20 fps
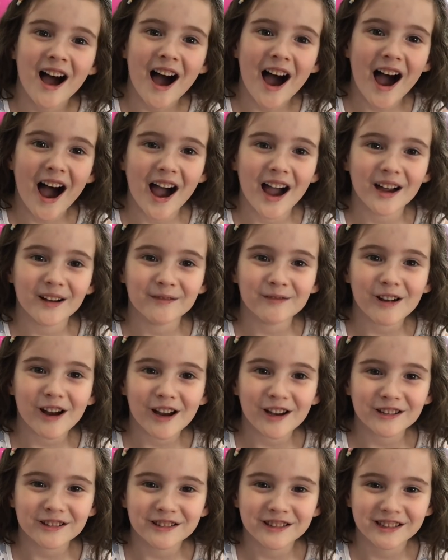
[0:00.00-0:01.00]
Hi,
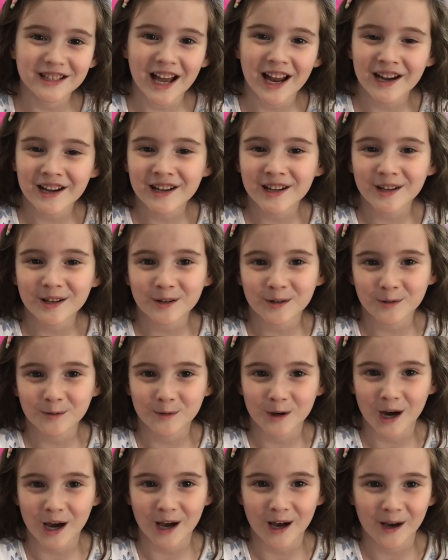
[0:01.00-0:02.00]
Roseanne as
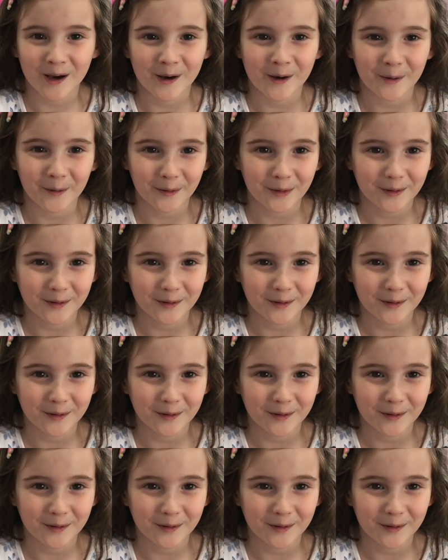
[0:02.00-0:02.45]
well.